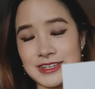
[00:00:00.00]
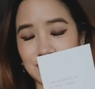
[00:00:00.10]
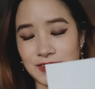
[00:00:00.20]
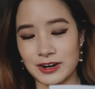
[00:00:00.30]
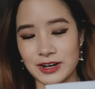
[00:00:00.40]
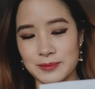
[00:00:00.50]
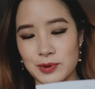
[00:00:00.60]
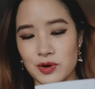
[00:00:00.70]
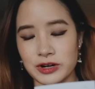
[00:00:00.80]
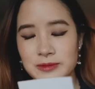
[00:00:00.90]
is very
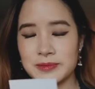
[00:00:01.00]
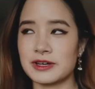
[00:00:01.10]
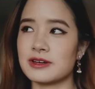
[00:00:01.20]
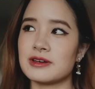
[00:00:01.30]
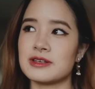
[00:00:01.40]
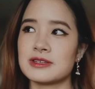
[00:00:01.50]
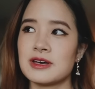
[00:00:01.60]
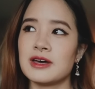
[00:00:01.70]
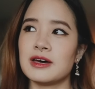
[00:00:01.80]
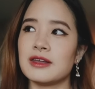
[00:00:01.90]
important because
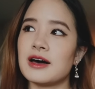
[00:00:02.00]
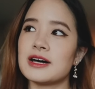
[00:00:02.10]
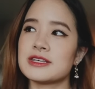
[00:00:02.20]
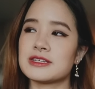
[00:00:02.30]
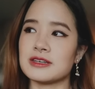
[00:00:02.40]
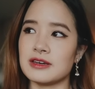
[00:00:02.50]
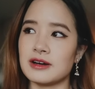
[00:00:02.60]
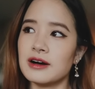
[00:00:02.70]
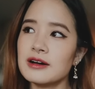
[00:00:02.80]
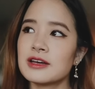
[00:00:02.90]
last year,
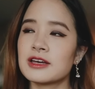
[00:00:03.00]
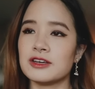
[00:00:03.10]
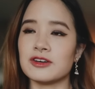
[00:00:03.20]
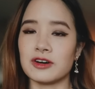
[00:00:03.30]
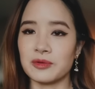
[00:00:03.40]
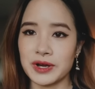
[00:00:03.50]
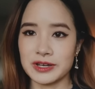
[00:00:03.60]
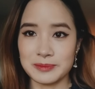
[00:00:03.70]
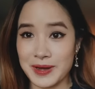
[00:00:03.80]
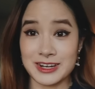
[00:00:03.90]
you know,
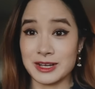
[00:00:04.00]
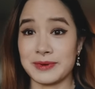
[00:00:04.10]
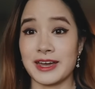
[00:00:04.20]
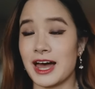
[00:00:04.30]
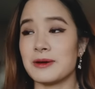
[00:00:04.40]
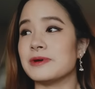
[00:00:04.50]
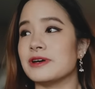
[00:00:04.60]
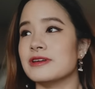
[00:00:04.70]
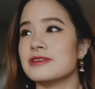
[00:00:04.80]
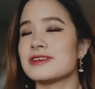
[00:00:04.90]
when the pandemic
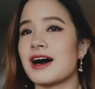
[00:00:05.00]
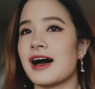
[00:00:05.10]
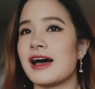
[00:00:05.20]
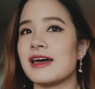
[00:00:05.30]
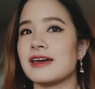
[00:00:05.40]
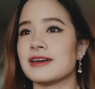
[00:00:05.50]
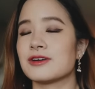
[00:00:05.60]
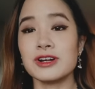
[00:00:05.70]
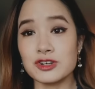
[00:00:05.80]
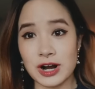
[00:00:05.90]
happened, I
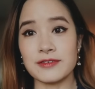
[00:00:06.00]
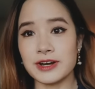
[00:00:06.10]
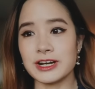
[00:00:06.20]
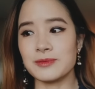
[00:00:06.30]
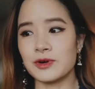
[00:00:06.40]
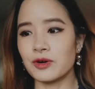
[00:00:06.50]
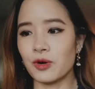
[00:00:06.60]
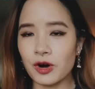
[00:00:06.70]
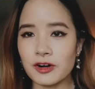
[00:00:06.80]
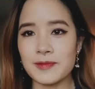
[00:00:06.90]
couldn't travel anymore.
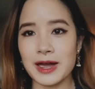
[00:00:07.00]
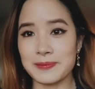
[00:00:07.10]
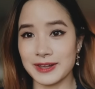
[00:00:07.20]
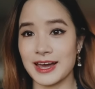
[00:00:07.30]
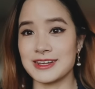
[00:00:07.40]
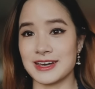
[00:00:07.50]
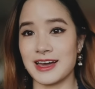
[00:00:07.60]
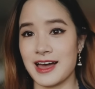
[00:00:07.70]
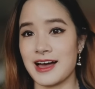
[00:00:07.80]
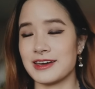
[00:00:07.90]
All of my plans I
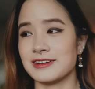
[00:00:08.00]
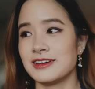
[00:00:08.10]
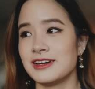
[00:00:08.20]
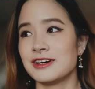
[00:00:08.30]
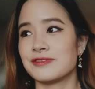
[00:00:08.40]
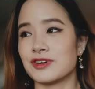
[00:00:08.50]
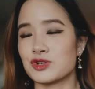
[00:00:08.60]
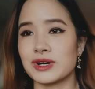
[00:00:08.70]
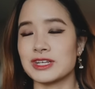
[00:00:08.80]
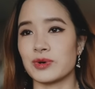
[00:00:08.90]
had for
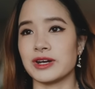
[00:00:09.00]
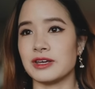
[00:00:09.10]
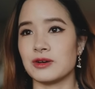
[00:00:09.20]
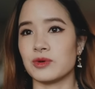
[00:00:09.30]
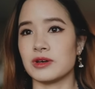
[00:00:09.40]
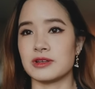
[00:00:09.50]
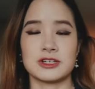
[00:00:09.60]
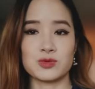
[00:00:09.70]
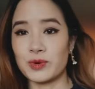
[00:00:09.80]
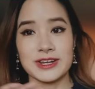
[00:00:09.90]
2020
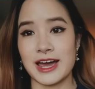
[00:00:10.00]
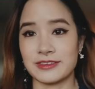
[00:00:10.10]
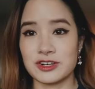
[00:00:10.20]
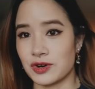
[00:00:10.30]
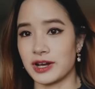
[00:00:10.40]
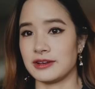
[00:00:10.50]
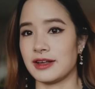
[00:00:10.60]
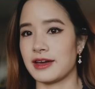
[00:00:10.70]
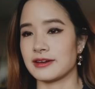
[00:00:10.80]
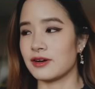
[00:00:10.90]
just went out the drain.
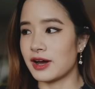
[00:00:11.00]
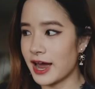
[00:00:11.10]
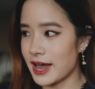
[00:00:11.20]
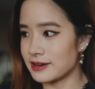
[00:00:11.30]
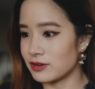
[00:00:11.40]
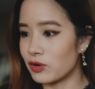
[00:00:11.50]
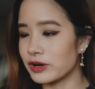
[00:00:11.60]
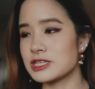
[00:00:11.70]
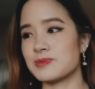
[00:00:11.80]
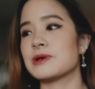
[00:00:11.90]
Like, I had all
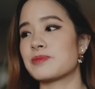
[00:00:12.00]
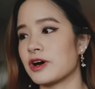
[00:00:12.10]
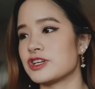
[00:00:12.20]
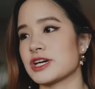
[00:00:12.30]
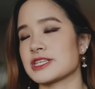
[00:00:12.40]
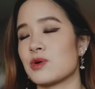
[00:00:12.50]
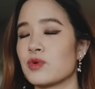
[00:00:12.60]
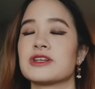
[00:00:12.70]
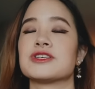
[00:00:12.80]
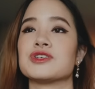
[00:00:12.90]
these big projects I
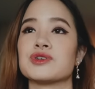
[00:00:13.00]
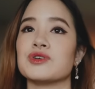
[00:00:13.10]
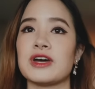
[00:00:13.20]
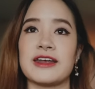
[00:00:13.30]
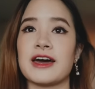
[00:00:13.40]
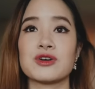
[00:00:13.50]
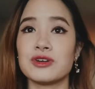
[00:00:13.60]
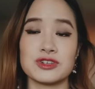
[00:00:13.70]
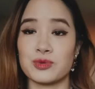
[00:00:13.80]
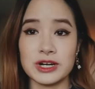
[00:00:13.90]
wanted to do and I
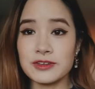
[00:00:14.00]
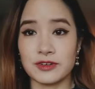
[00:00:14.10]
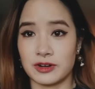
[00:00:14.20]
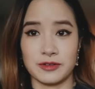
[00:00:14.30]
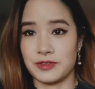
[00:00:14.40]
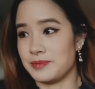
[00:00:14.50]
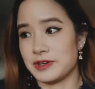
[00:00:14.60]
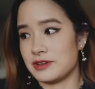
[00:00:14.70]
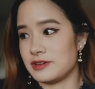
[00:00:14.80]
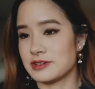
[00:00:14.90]
couldn't do any of them
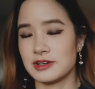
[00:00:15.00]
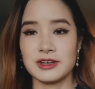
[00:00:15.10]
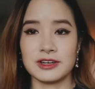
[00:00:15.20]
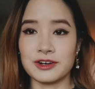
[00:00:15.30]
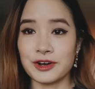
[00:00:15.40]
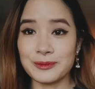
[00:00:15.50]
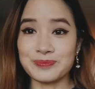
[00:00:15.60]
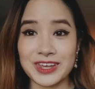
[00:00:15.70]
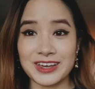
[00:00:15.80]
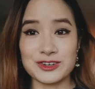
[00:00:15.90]
because, you know,
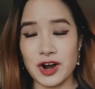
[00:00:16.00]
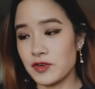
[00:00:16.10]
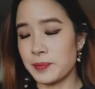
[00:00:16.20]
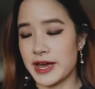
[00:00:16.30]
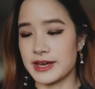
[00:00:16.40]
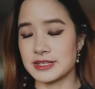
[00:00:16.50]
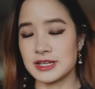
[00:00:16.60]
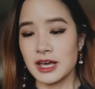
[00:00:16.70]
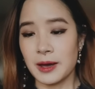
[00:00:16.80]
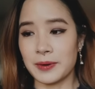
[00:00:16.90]
travel bans.
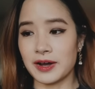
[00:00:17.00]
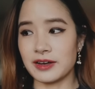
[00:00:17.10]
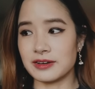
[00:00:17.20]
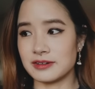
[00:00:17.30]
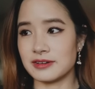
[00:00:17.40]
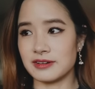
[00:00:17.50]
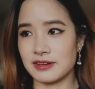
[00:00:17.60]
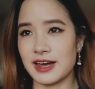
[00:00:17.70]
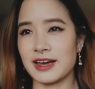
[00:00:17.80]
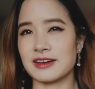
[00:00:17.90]
But
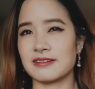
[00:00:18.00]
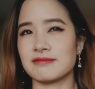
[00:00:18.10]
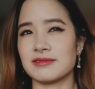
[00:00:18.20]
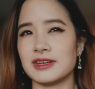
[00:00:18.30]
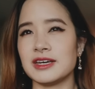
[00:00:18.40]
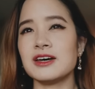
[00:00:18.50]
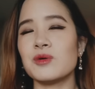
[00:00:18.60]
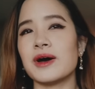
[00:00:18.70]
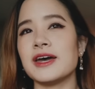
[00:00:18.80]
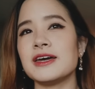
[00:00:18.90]
like, in
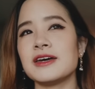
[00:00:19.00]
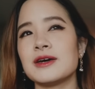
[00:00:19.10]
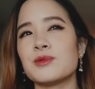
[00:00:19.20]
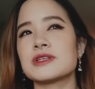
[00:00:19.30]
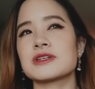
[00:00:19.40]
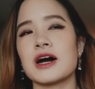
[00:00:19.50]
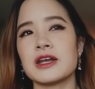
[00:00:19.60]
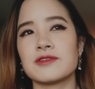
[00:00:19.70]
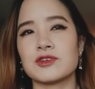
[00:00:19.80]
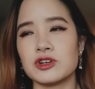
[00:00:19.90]
a way, it was
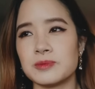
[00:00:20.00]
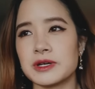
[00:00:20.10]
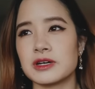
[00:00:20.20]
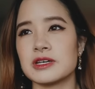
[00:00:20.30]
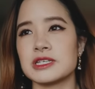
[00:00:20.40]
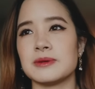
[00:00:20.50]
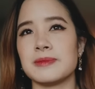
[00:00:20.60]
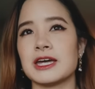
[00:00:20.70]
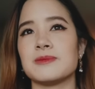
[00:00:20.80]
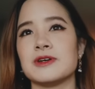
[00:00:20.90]
kind of good because it
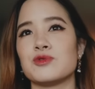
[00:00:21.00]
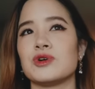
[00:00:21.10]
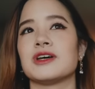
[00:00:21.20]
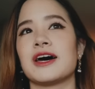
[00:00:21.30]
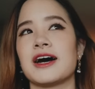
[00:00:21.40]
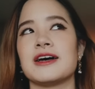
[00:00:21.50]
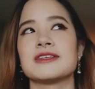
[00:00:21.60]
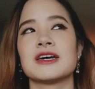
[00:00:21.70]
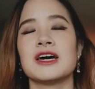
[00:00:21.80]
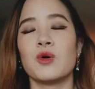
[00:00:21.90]
made me
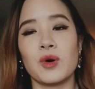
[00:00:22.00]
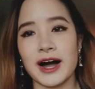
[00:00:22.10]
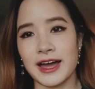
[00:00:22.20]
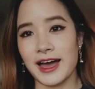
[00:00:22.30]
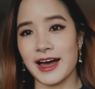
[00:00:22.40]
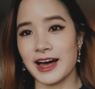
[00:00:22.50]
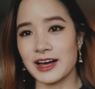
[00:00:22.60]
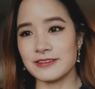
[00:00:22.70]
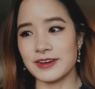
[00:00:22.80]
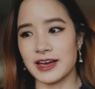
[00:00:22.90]
realize what I
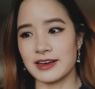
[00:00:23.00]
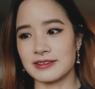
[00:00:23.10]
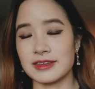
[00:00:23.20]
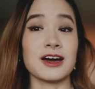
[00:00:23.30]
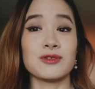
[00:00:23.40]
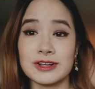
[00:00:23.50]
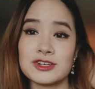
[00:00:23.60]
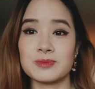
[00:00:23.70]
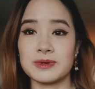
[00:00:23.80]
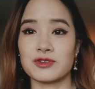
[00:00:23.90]
have and that I really
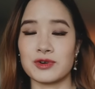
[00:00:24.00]
should be